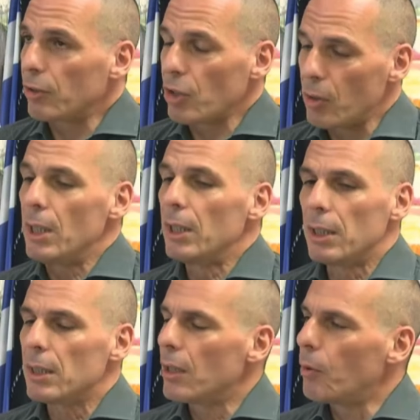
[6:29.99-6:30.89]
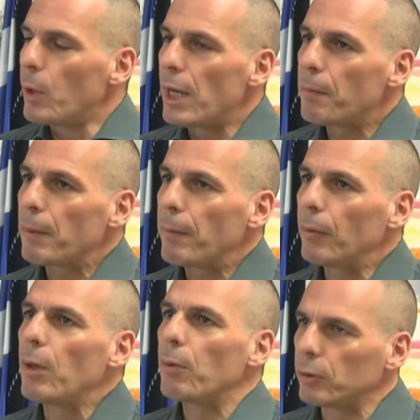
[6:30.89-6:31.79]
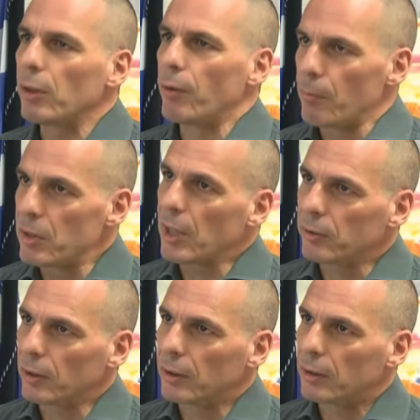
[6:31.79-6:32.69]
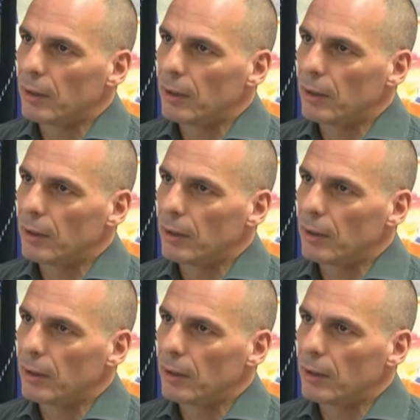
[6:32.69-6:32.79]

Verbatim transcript: So we, we want to reform this country.